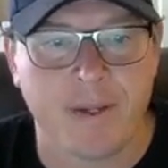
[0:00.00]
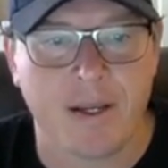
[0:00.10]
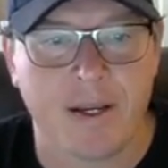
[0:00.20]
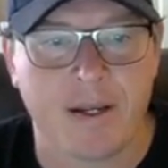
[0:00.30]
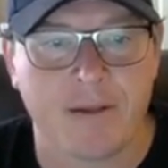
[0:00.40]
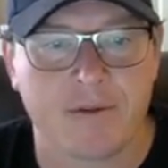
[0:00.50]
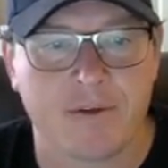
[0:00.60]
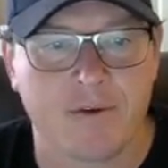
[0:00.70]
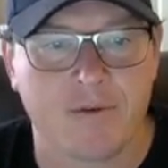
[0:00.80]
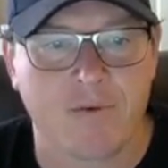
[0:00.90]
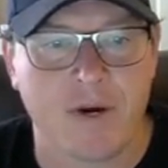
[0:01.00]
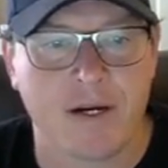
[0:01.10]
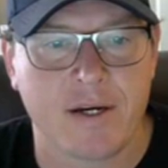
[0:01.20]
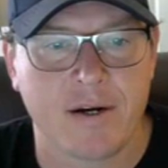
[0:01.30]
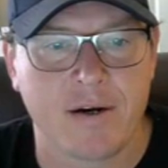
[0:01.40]
And
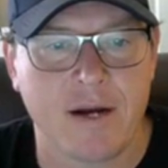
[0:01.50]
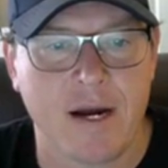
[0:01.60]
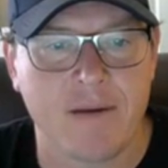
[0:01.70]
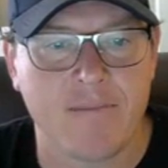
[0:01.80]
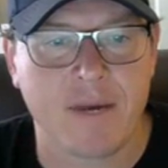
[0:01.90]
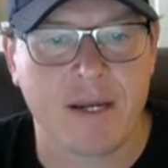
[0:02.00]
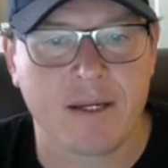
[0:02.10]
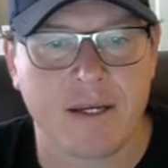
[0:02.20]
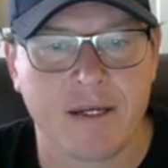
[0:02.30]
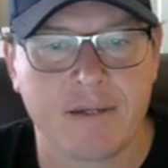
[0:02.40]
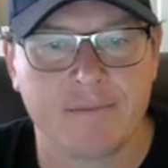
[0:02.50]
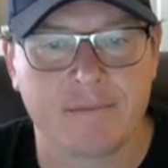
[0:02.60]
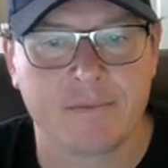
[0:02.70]
right here, item banking,